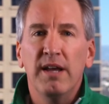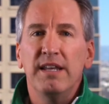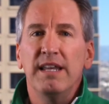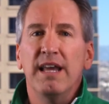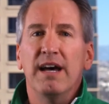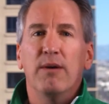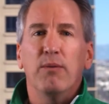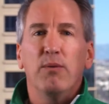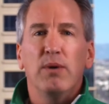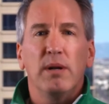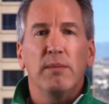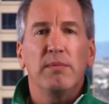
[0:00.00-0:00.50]

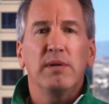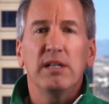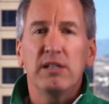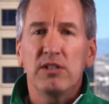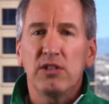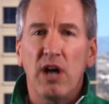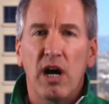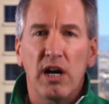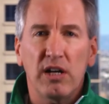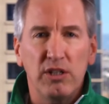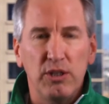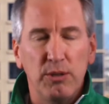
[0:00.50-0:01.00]
Now, what I'm going to
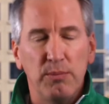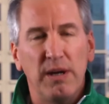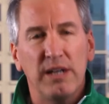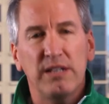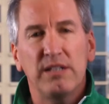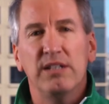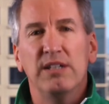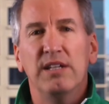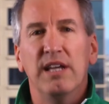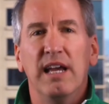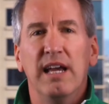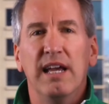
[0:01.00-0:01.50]
talk to you about
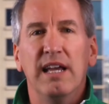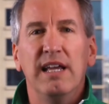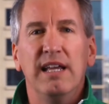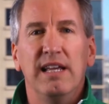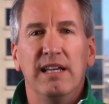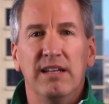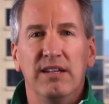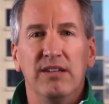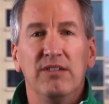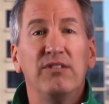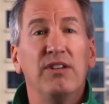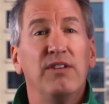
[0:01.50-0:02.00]
today
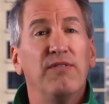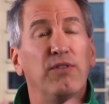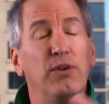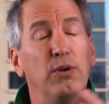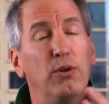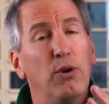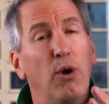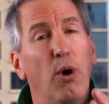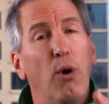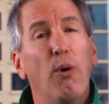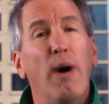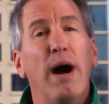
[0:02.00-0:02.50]
is if
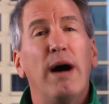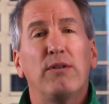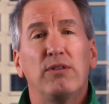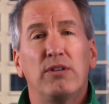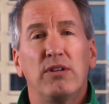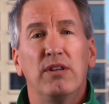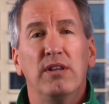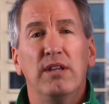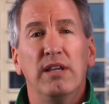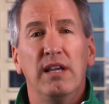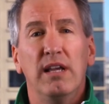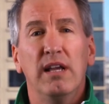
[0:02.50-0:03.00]
you go out
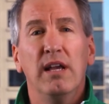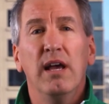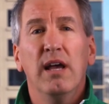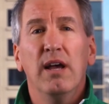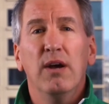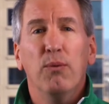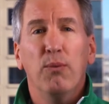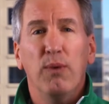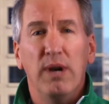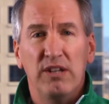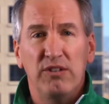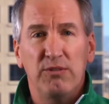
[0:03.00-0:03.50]
to the
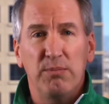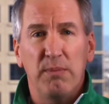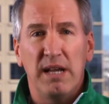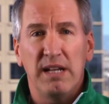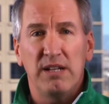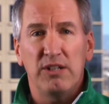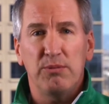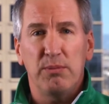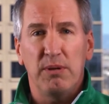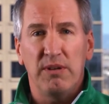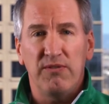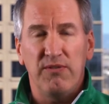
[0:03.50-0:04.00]
Waste
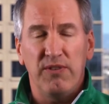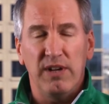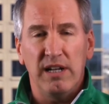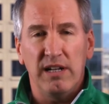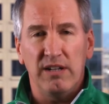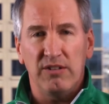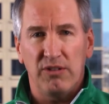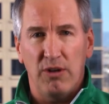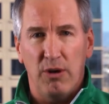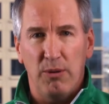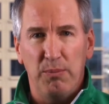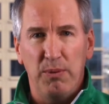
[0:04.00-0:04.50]
Management
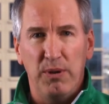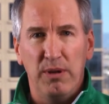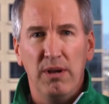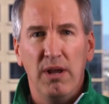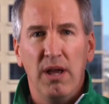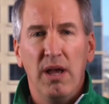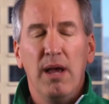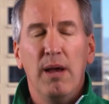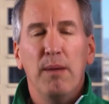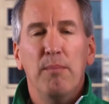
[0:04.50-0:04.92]
Phoenix Open,